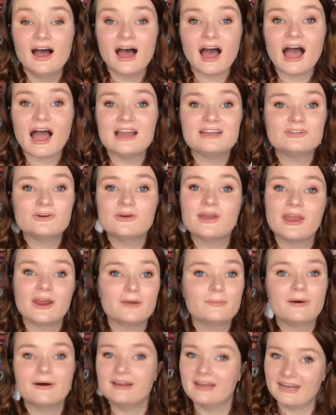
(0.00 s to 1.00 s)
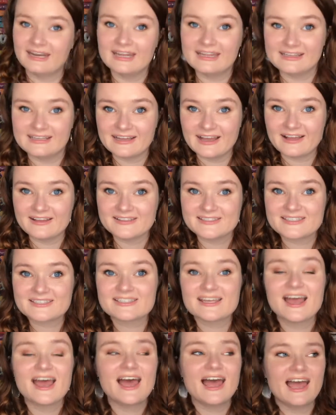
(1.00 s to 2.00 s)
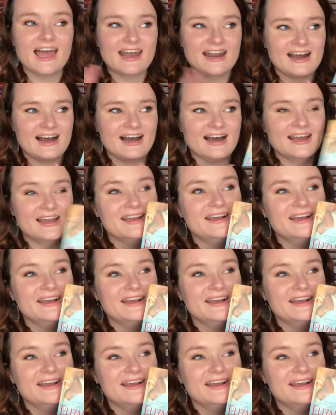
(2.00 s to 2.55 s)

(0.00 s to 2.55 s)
i don't care about anything else and i